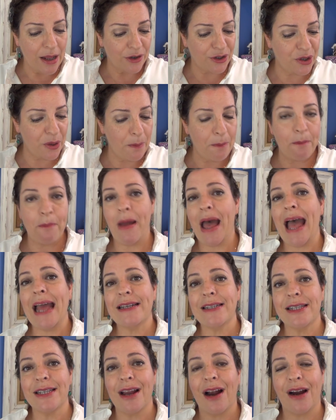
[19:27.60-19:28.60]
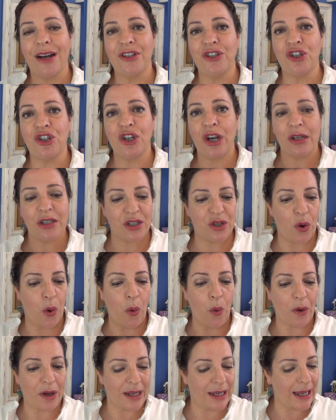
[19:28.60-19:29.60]
The mattes are just
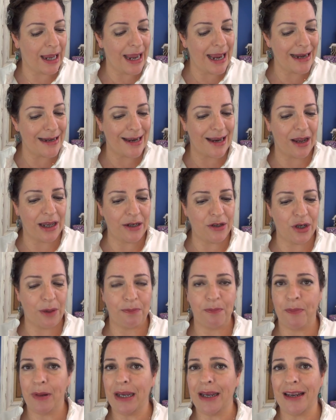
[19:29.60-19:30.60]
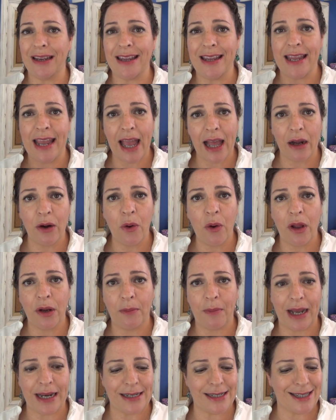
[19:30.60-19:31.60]
okay. They end up being yellow
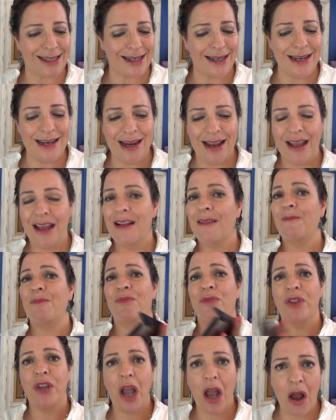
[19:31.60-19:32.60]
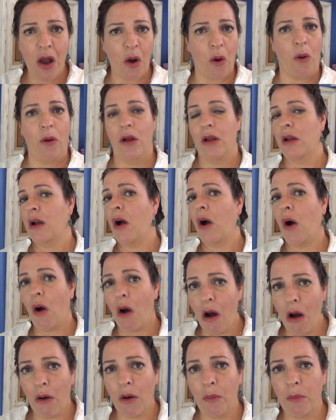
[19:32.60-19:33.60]
on my skin. No.
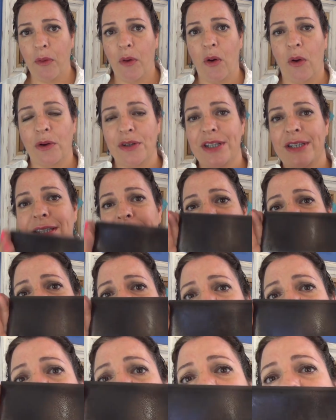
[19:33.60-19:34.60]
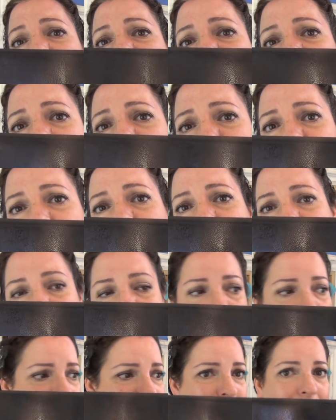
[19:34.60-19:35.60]
Horrible. Stay away from this.
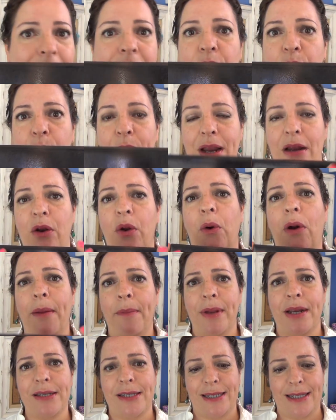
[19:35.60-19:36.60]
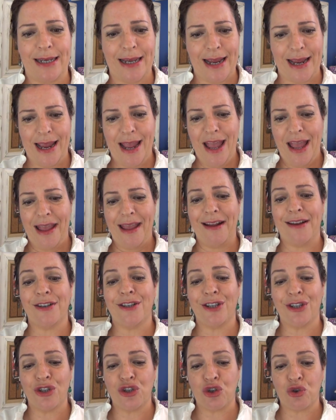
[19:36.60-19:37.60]
Stay away. Laura Mercier
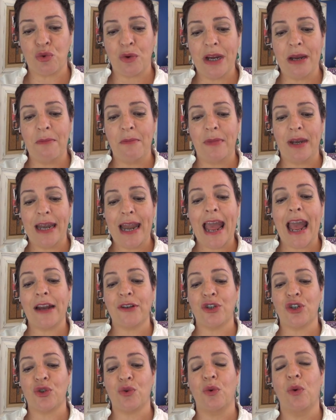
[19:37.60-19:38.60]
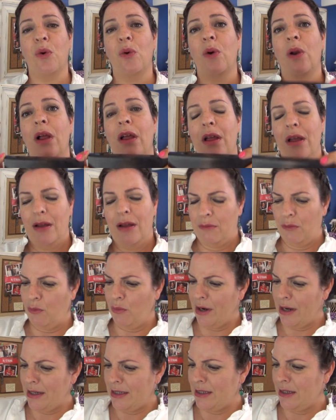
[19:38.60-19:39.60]
Extreme Natural.
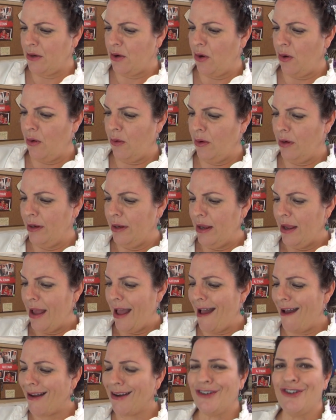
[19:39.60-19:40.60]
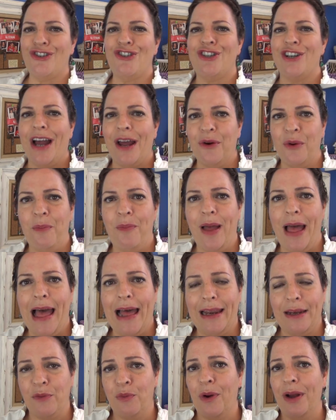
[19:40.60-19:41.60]
What is it called? Eyeshadow
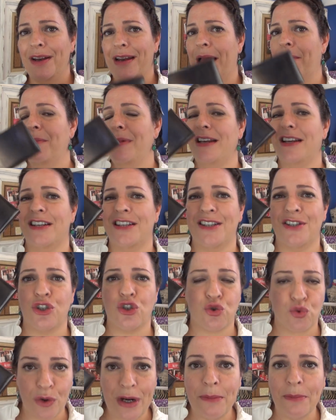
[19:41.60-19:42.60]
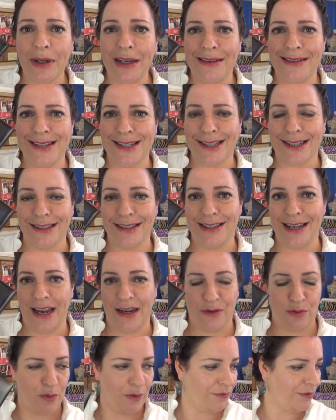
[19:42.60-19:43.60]
palette. Well, I'm extremely
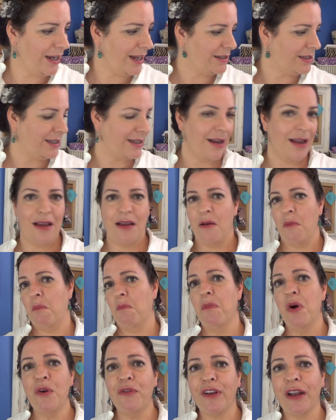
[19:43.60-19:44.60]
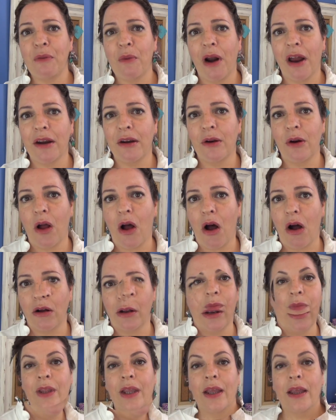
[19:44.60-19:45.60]
discontent with this. moving right
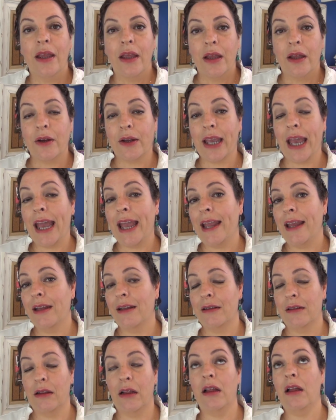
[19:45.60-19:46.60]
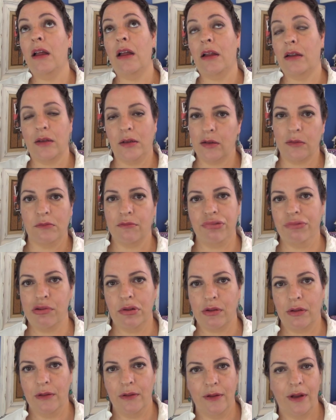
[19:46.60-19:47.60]
along. Okay, uh,
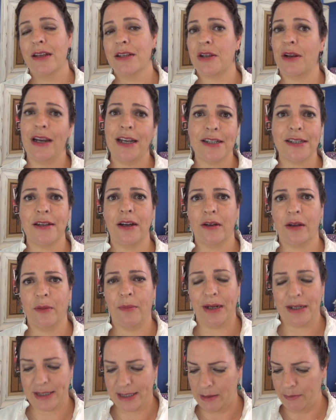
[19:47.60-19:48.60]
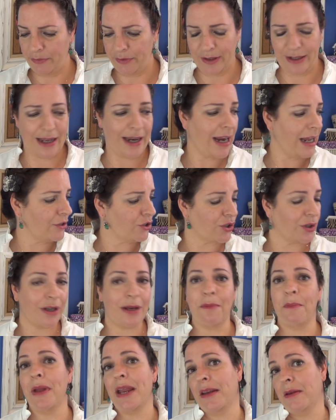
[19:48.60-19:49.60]
so let's talk about something that
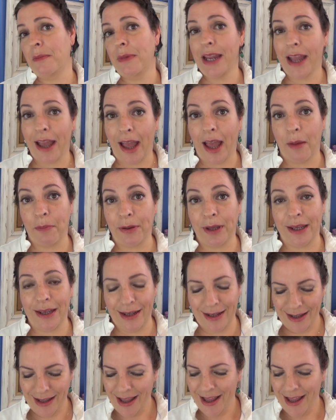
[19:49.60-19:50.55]
actually made me happy.